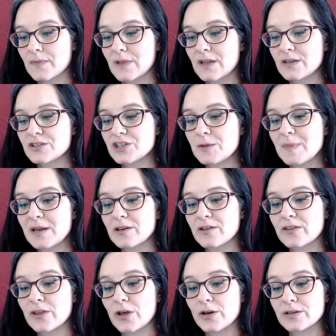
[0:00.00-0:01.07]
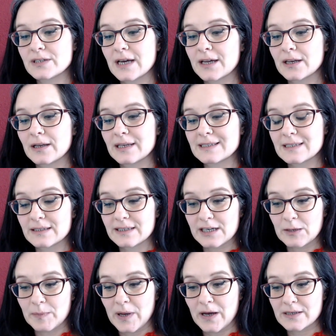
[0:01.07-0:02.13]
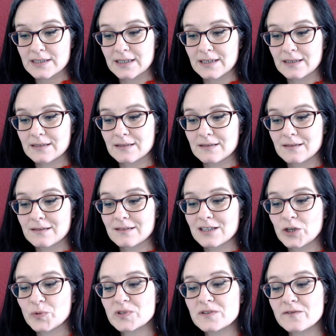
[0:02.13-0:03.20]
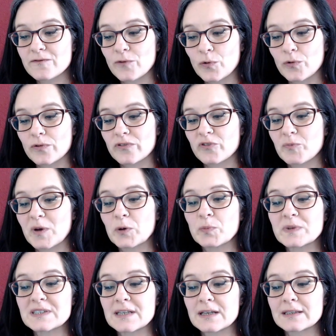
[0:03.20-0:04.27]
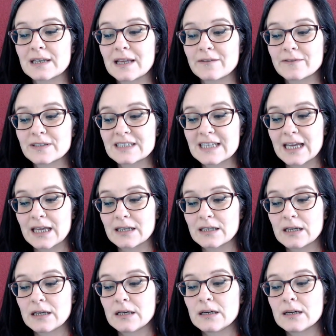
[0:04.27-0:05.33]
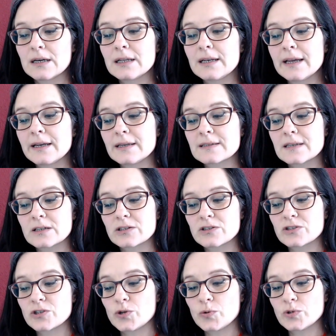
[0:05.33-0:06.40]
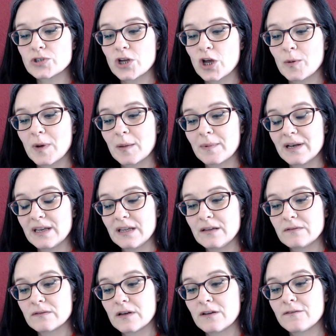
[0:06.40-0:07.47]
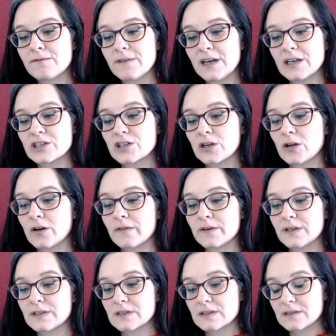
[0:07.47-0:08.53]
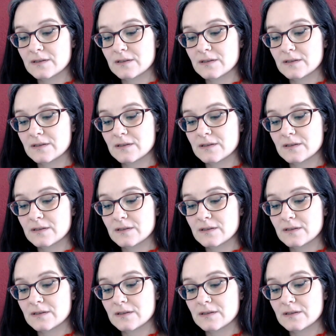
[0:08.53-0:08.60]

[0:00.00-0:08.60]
She made a third at our little dinner party. There was a fourth, Mademoiselle de La Fontaine, a lady such as you term, I believe, a finishing governess.